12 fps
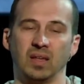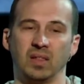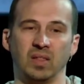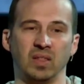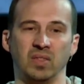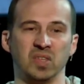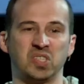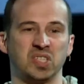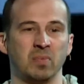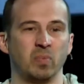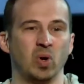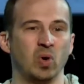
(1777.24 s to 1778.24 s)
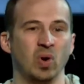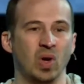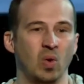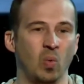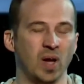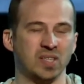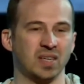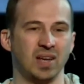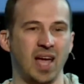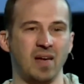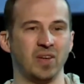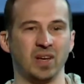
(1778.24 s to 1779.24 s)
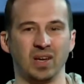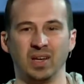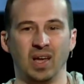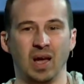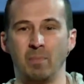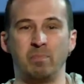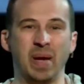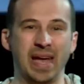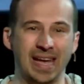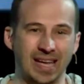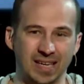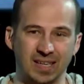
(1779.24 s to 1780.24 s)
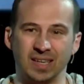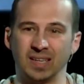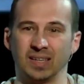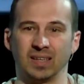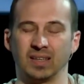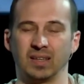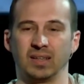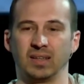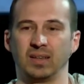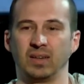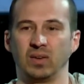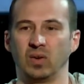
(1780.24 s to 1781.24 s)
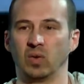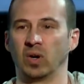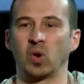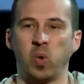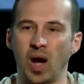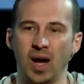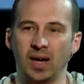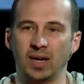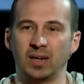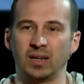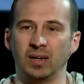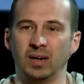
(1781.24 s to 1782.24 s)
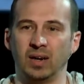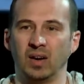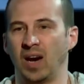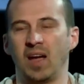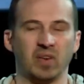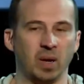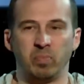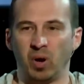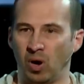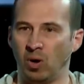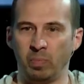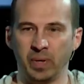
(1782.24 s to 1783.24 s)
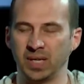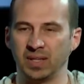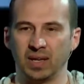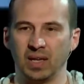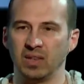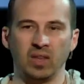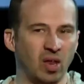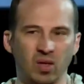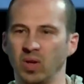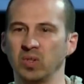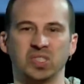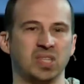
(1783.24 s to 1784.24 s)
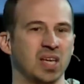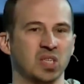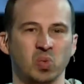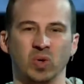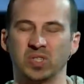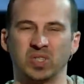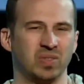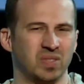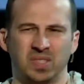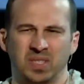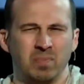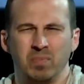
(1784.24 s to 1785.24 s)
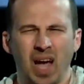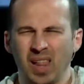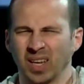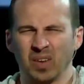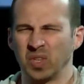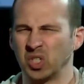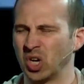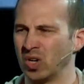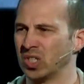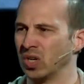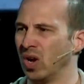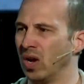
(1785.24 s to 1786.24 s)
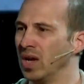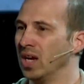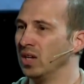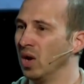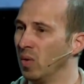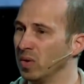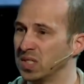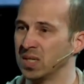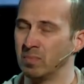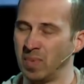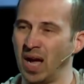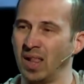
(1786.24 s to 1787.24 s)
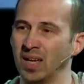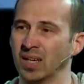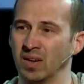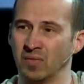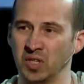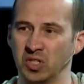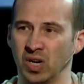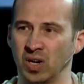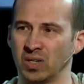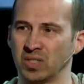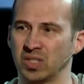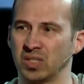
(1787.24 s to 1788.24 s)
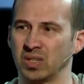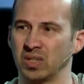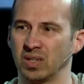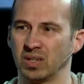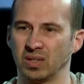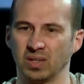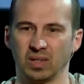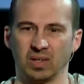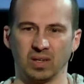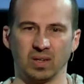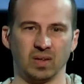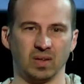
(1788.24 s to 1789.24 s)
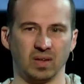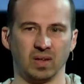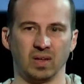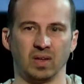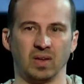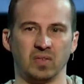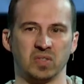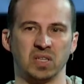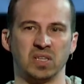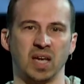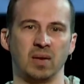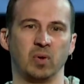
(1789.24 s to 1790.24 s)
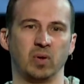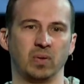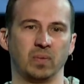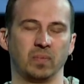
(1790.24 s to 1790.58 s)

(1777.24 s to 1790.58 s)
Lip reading: The symbol wasn't having a band or a choir or having a pulpit. None of those things were symbolic of the church at all. You know what was symbolic of the church? It's the table.